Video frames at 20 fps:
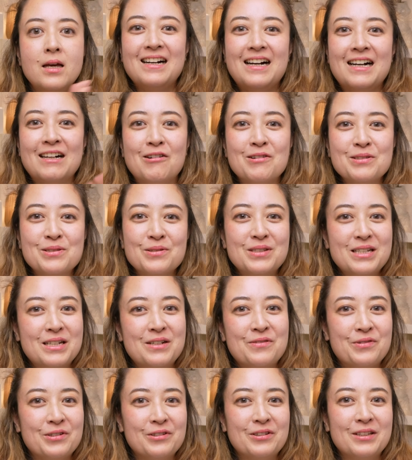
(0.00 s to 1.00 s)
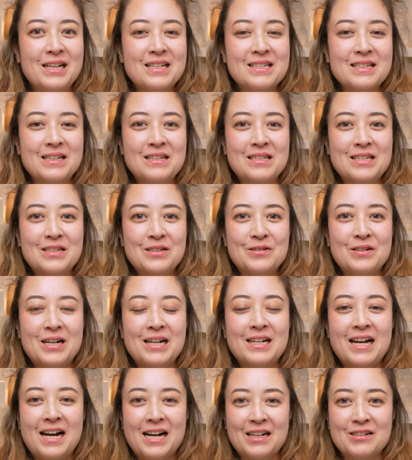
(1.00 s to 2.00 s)
I also didn't realize until
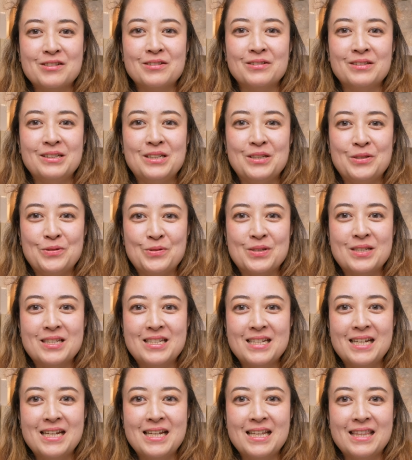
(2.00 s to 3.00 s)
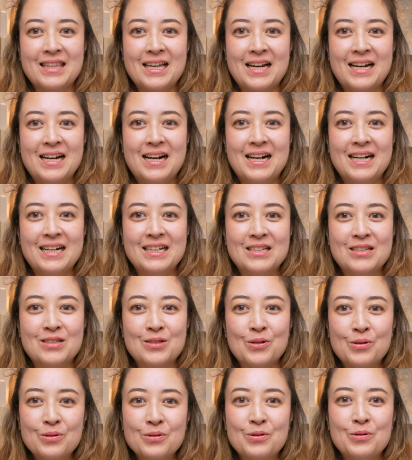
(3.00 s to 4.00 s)
I actually used it that I
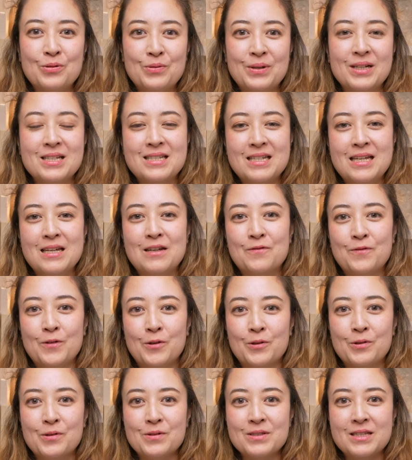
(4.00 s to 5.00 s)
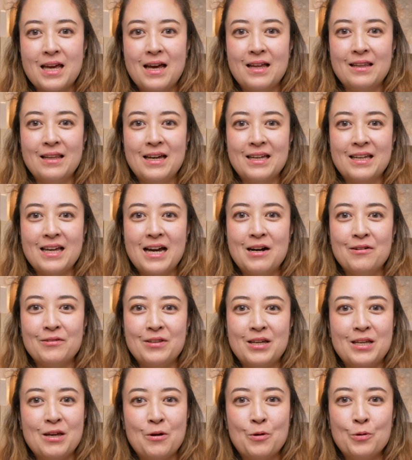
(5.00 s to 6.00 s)
don't always take photos like how
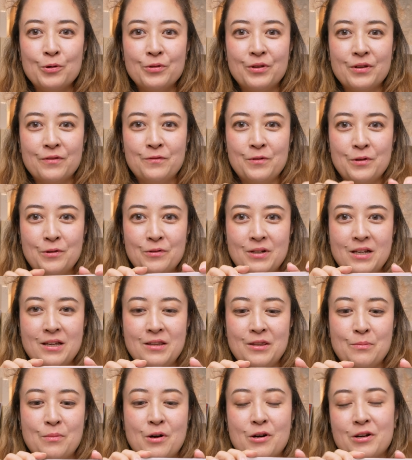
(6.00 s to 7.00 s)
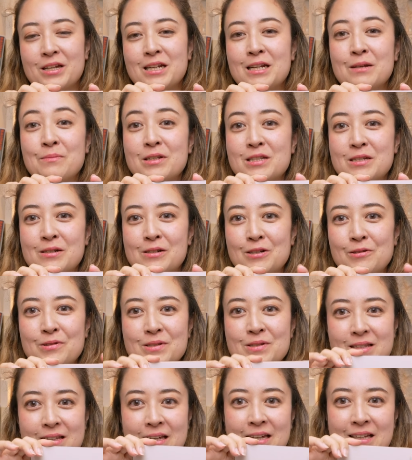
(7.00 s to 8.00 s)
they hold the phone in the marketing
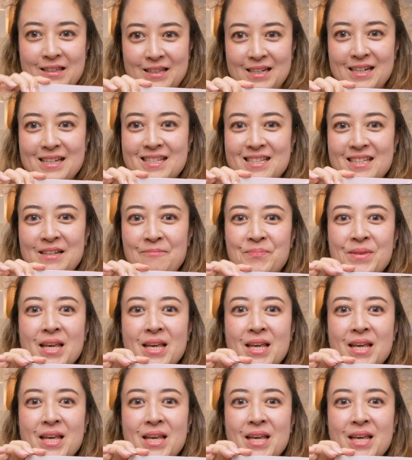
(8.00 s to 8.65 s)
materials like this.